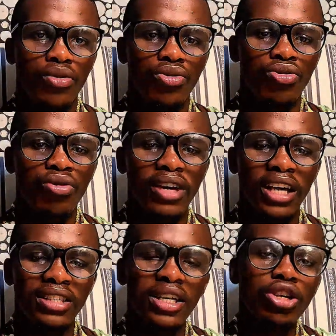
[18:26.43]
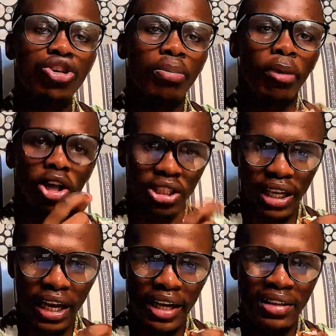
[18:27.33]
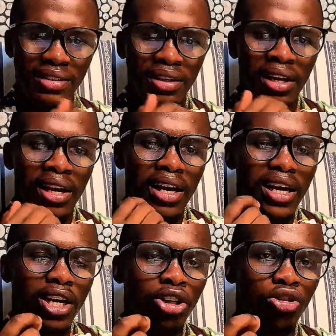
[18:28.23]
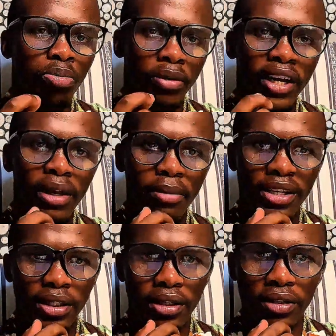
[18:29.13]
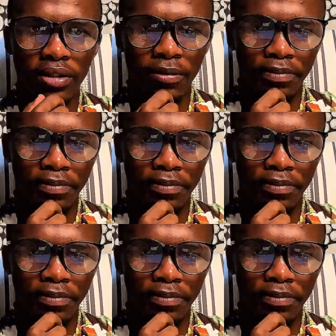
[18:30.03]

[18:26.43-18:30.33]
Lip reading: You can turn your past clients into brand ambassadors.